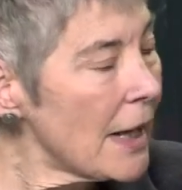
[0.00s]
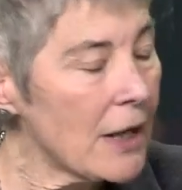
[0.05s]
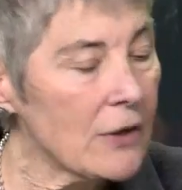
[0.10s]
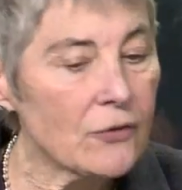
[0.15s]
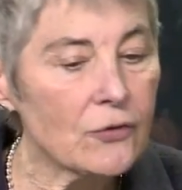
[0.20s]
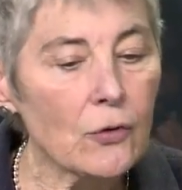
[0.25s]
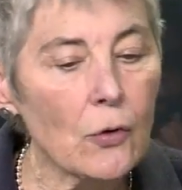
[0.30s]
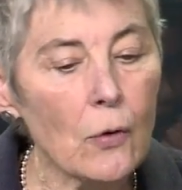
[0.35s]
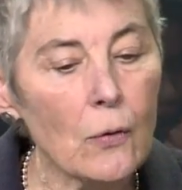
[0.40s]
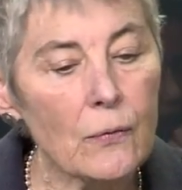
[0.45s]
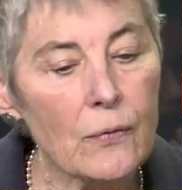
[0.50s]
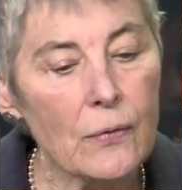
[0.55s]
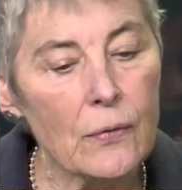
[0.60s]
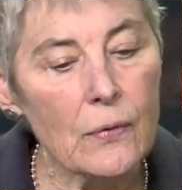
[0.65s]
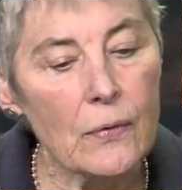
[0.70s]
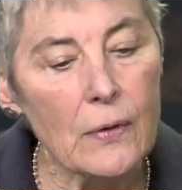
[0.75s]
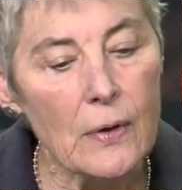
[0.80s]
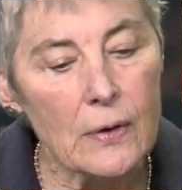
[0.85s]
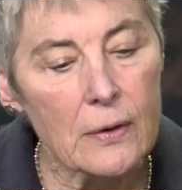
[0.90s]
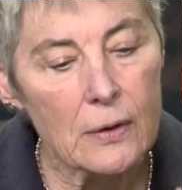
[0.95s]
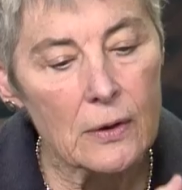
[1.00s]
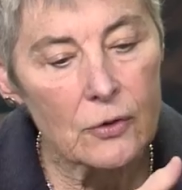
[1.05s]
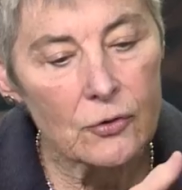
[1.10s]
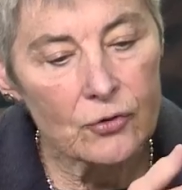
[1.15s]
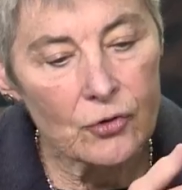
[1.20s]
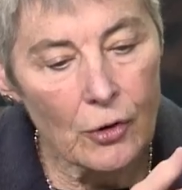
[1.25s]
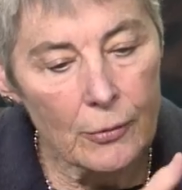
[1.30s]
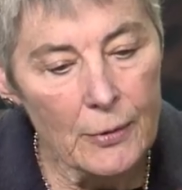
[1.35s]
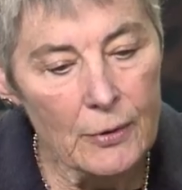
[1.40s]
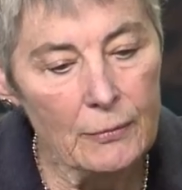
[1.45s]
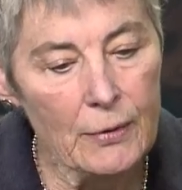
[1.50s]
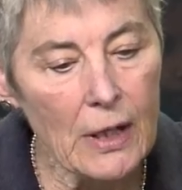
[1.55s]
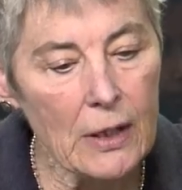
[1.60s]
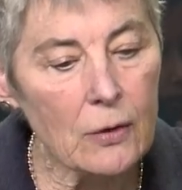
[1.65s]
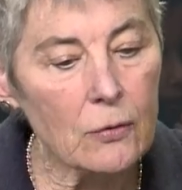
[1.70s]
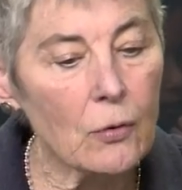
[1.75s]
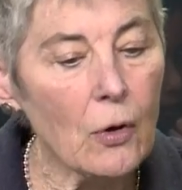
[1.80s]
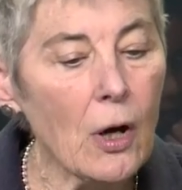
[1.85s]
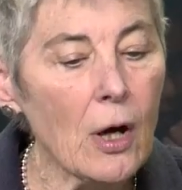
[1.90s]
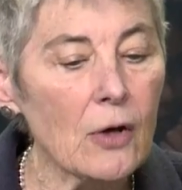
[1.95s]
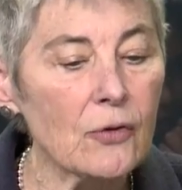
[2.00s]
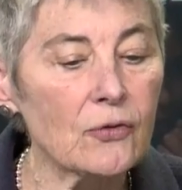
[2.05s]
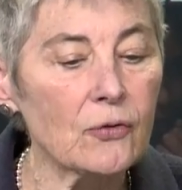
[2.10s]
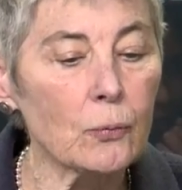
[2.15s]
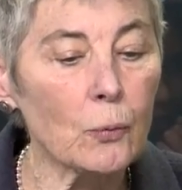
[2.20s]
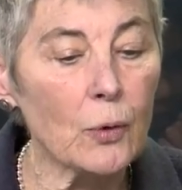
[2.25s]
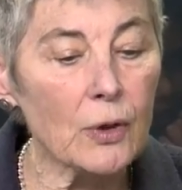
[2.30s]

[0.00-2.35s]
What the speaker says: And so the German Red Cross,